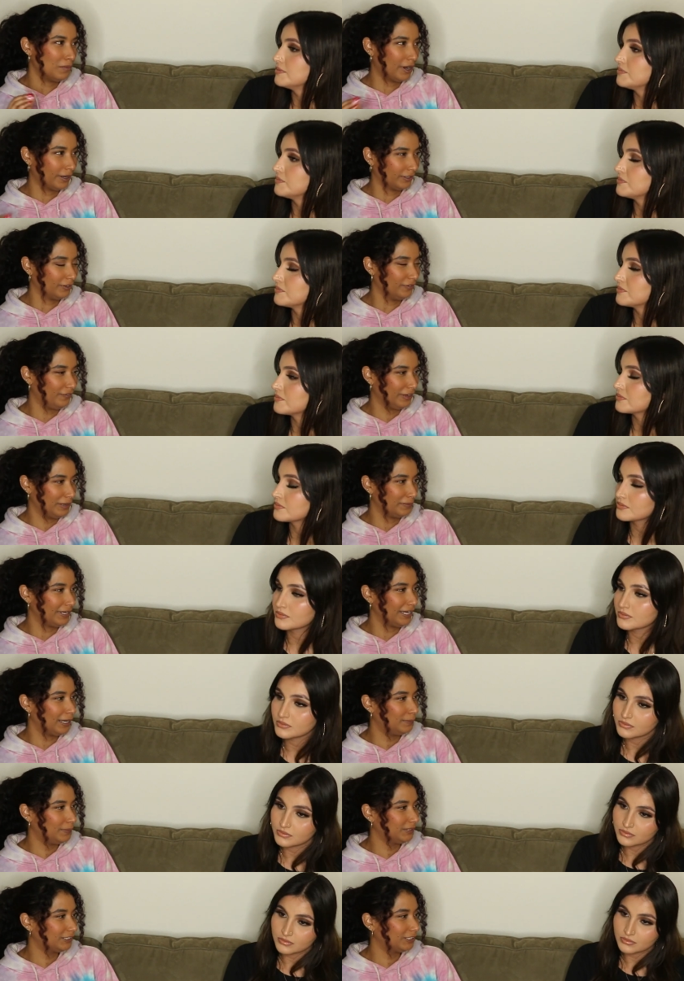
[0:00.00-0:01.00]
Speaker 1: Modern
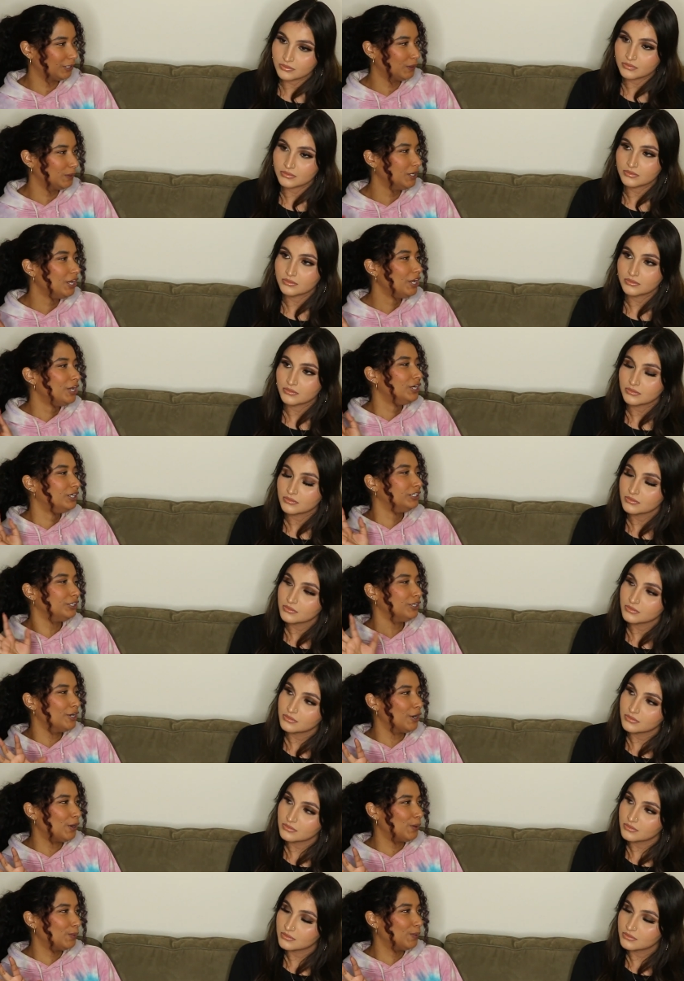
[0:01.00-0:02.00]
Family episode.
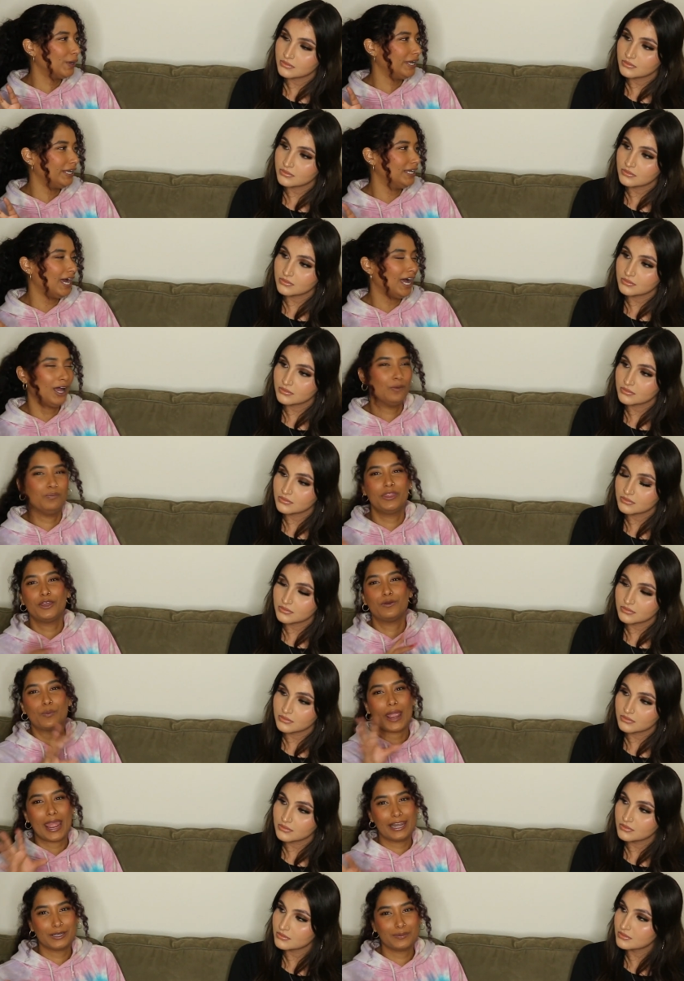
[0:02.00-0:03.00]
You know when
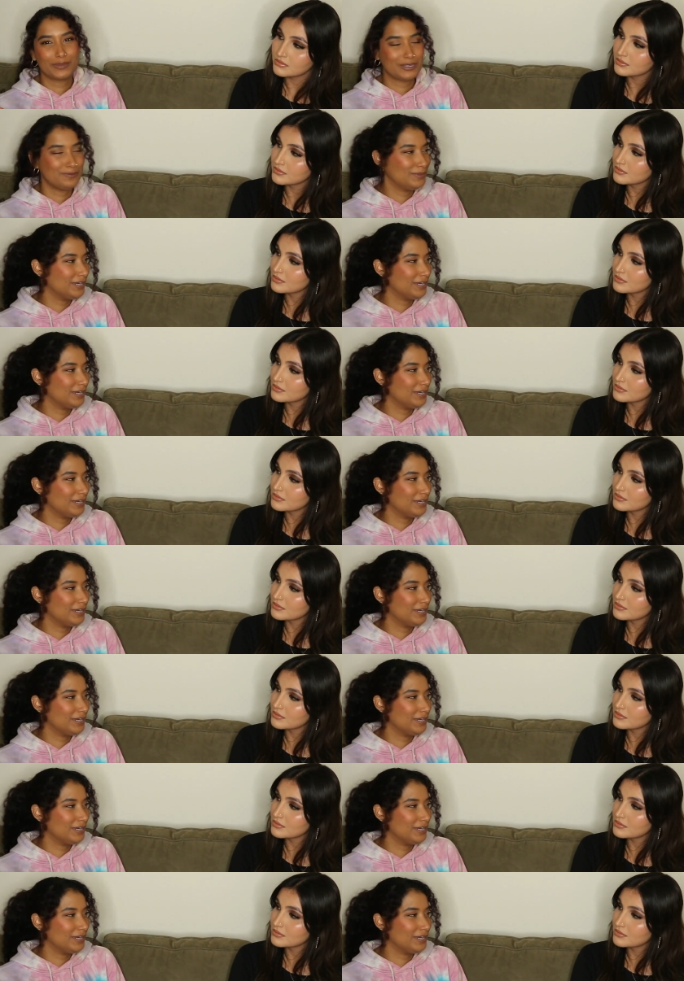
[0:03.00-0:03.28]
they randomly